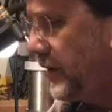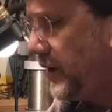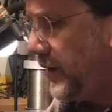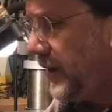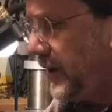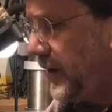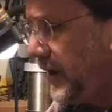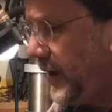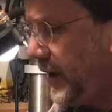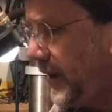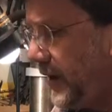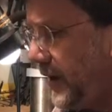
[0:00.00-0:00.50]

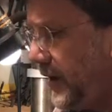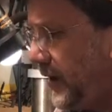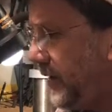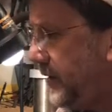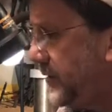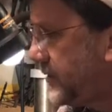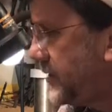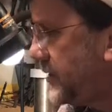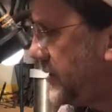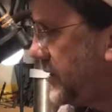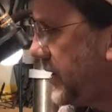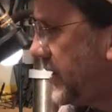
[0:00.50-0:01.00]

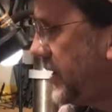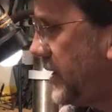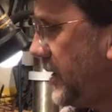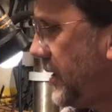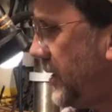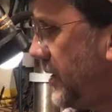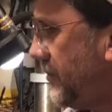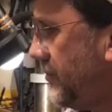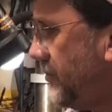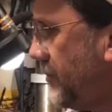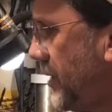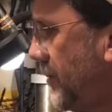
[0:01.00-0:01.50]
And
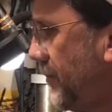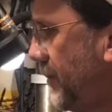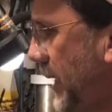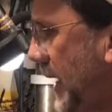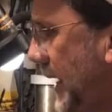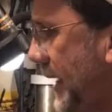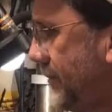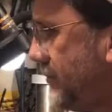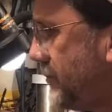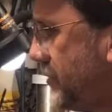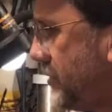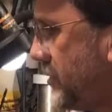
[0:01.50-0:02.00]

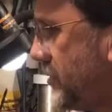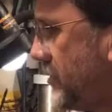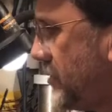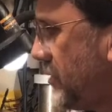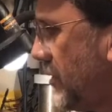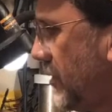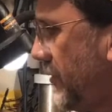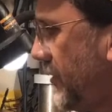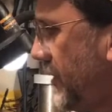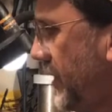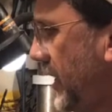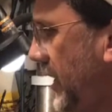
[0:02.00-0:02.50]
Bob's
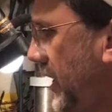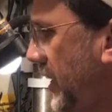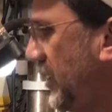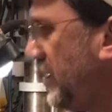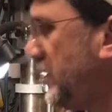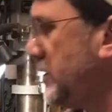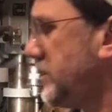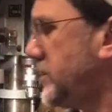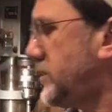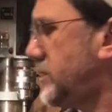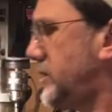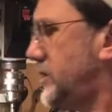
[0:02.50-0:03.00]
over the
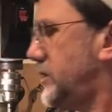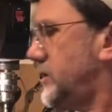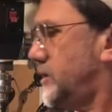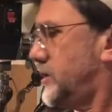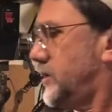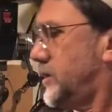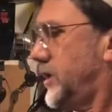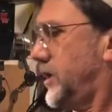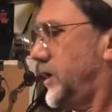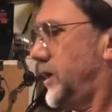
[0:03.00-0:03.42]
years has